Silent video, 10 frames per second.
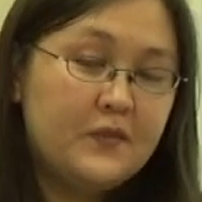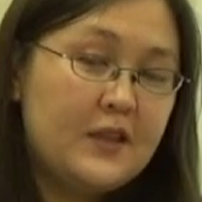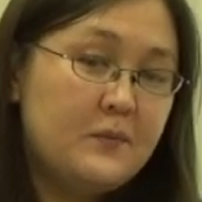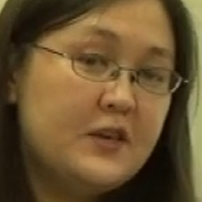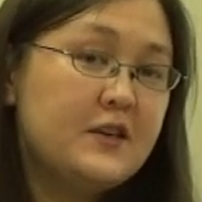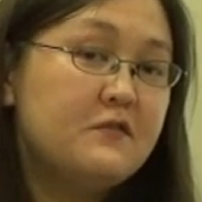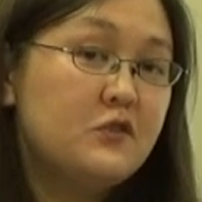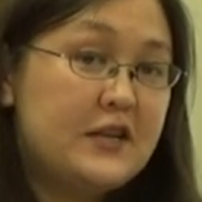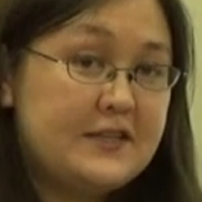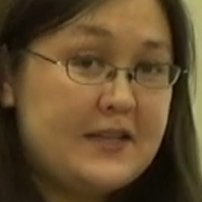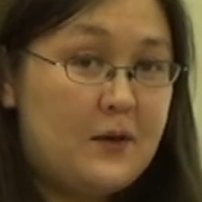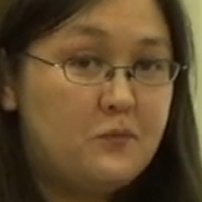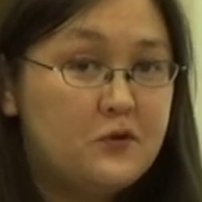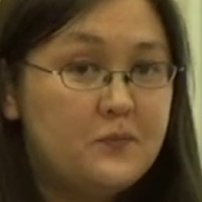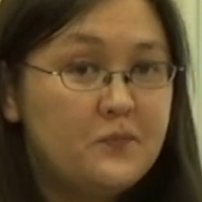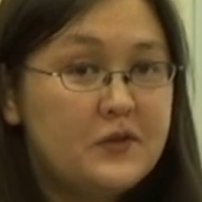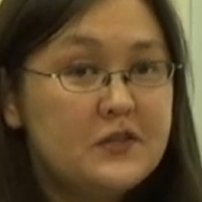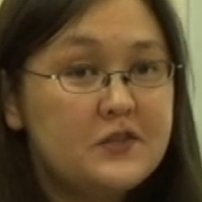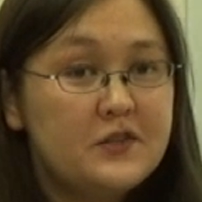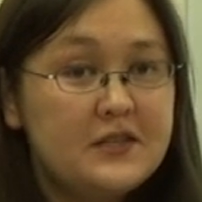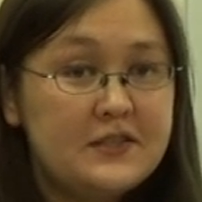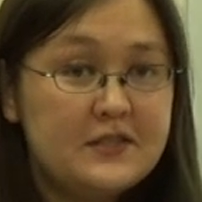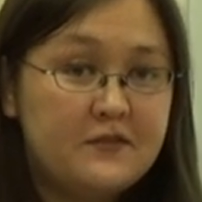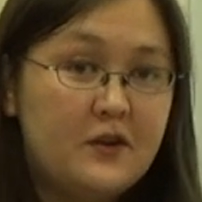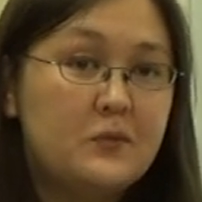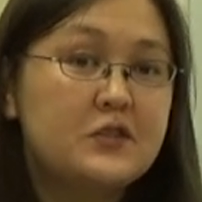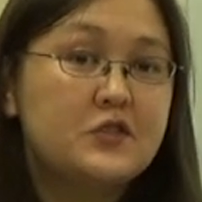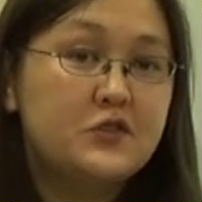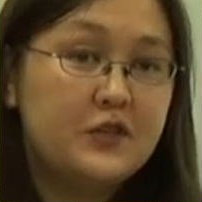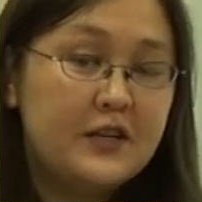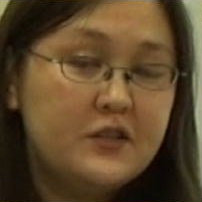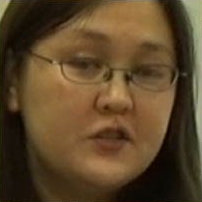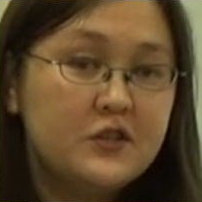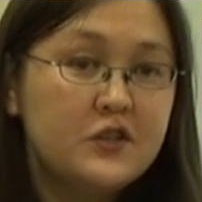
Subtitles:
Let me give you an example. So this is from a student.